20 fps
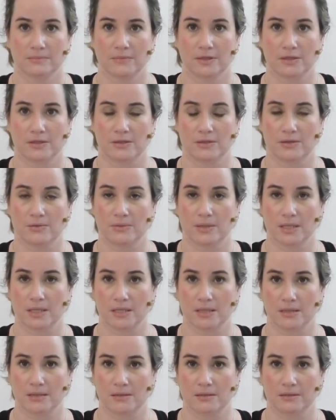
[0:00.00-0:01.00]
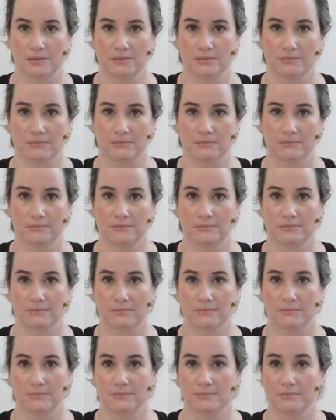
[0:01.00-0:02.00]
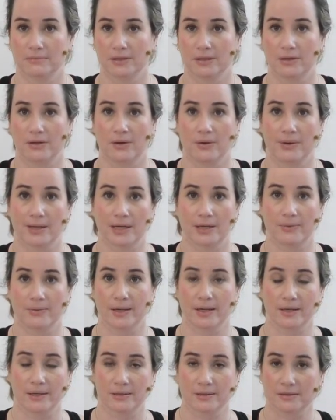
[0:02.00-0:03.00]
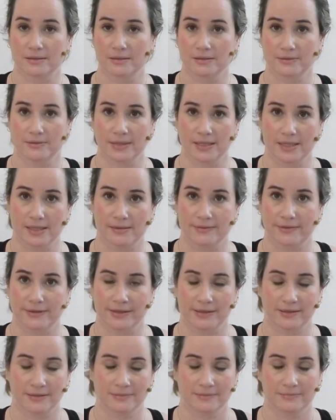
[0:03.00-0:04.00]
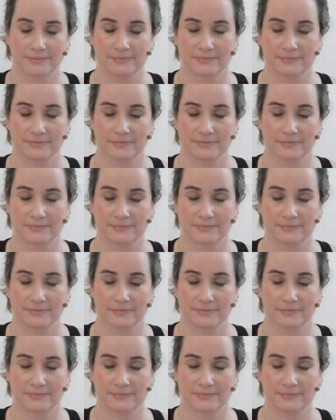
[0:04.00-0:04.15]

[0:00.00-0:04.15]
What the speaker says: There's no need to go anywhere or do anything.